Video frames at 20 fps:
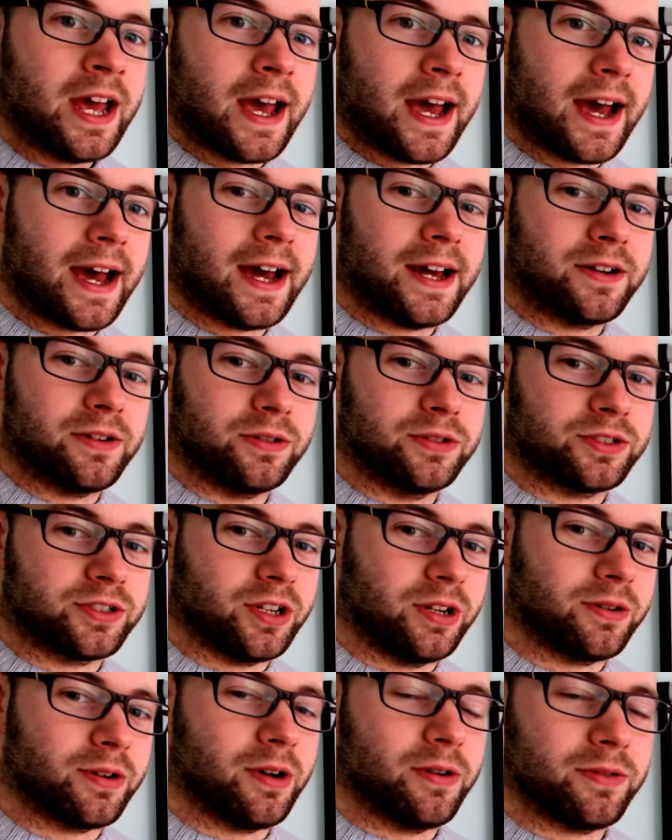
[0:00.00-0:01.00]
and
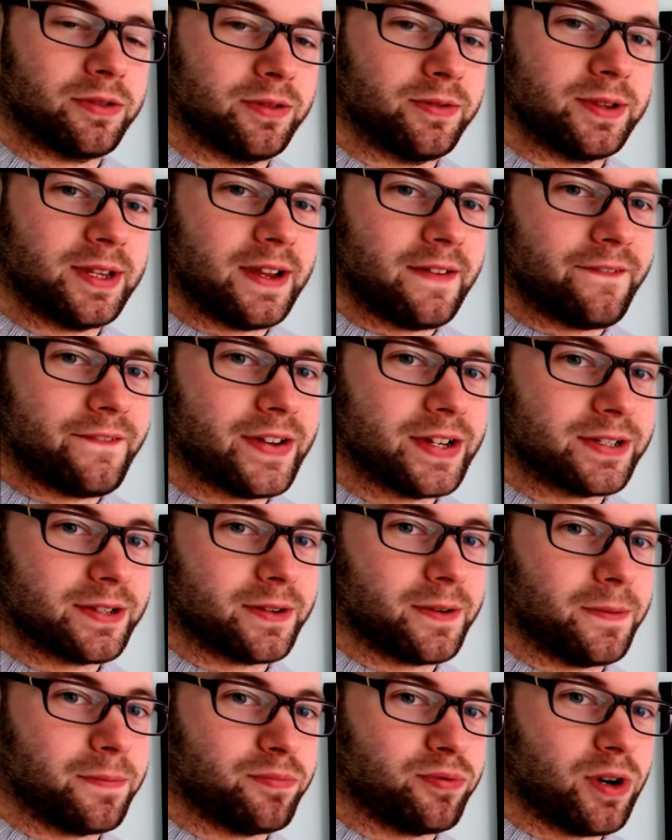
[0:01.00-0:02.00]
also go through the
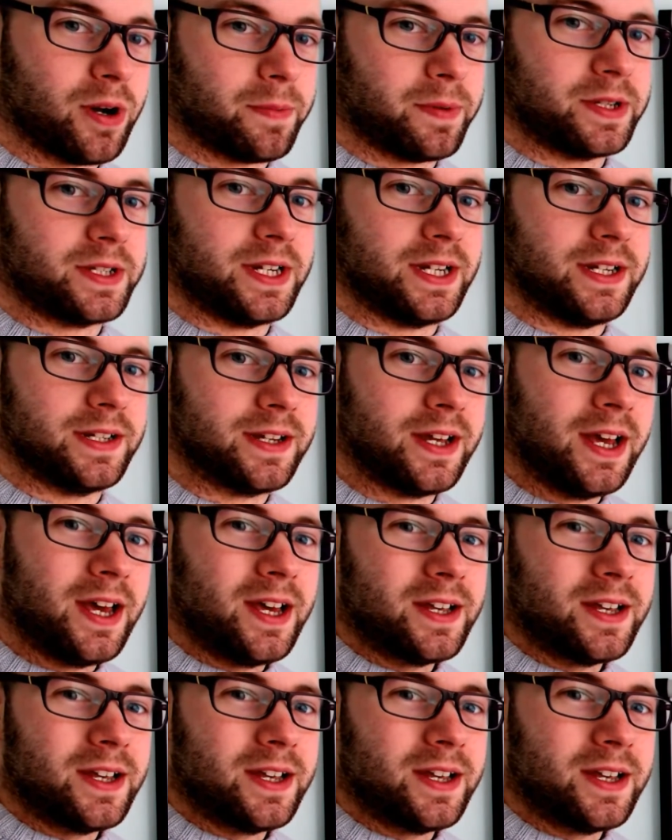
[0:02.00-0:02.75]
physical properties.